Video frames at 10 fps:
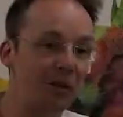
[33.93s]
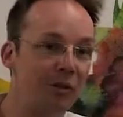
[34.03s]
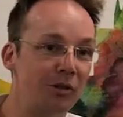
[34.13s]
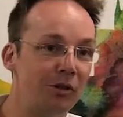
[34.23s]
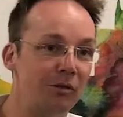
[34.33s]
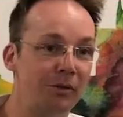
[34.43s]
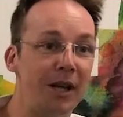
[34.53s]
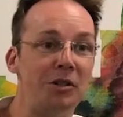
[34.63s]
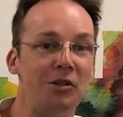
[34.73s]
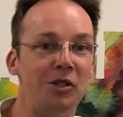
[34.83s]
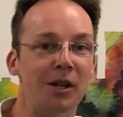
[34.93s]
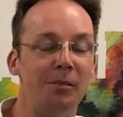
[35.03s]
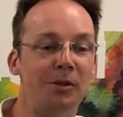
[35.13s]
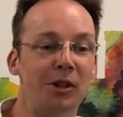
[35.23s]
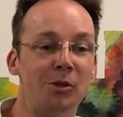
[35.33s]
control
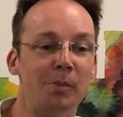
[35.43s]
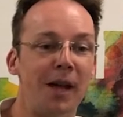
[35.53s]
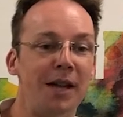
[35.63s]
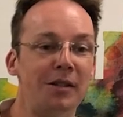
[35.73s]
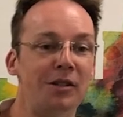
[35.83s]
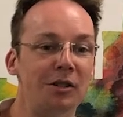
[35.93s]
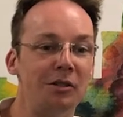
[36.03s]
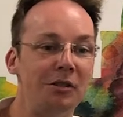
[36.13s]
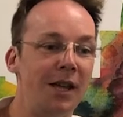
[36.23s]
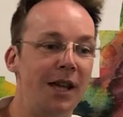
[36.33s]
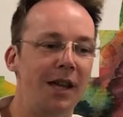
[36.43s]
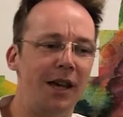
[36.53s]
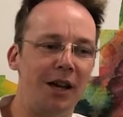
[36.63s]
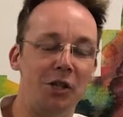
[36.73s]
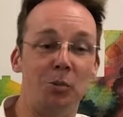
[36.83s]
relationship goes back to
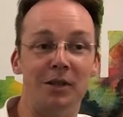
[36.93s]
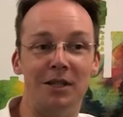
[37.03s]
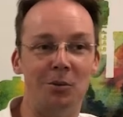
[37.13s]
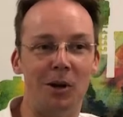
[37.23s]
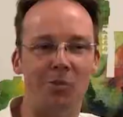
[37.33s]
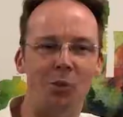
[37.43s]
2012,